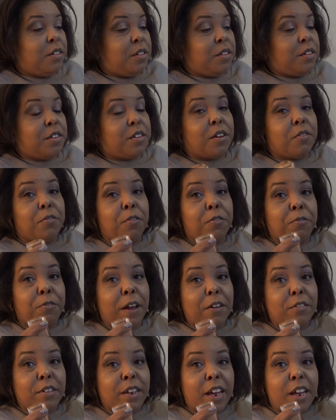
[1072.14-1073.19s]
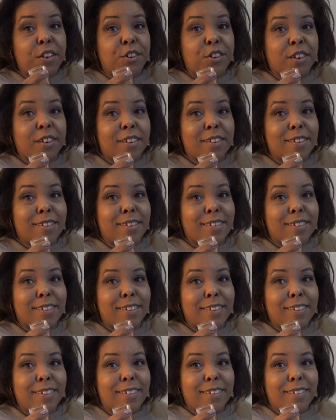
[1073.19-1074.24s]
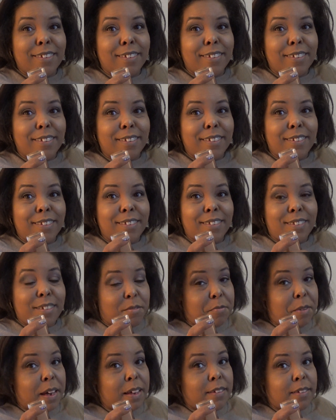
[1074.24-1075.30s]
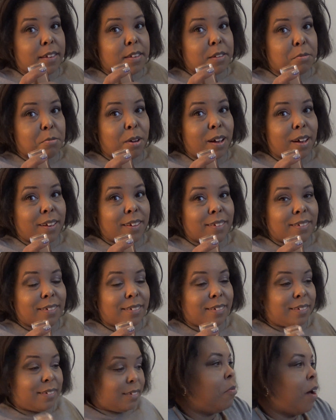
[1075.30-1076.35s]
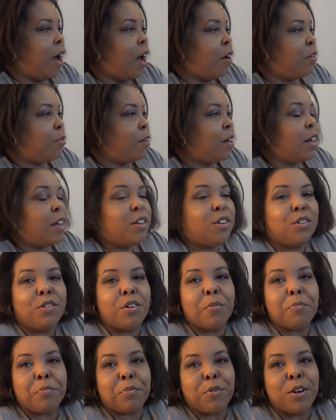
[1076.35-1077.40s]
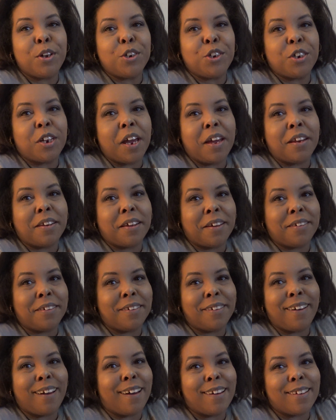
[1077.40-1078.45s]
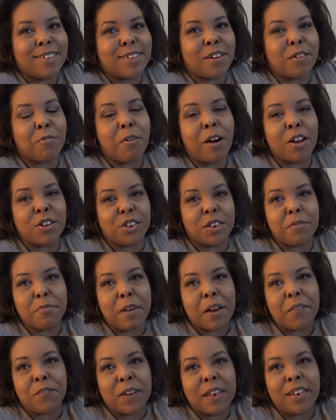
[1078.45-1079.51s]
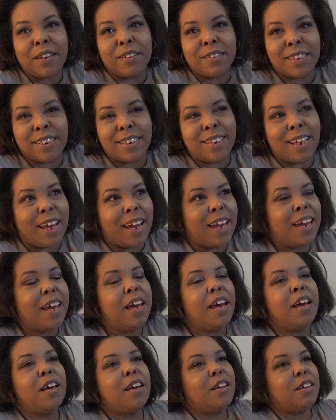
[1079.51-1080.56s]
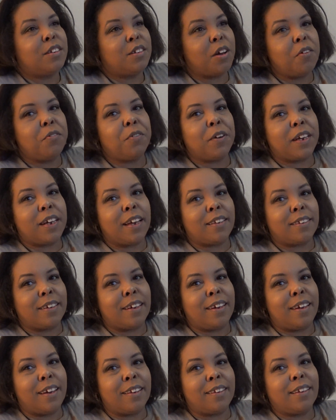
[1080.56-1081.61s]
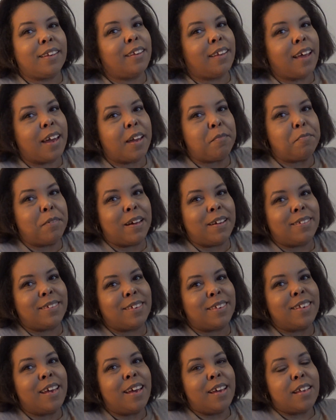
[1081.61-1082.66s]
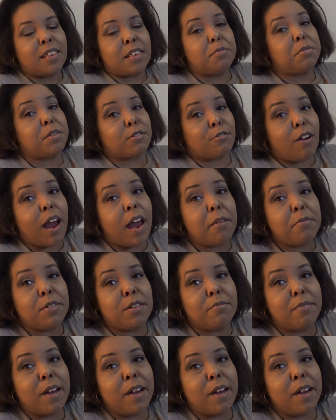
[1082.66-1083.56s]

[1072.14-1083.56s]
several foundations to make this one. I really do appreciate that you guys are watching my video today. Don't forget to hit the like button, subscribe to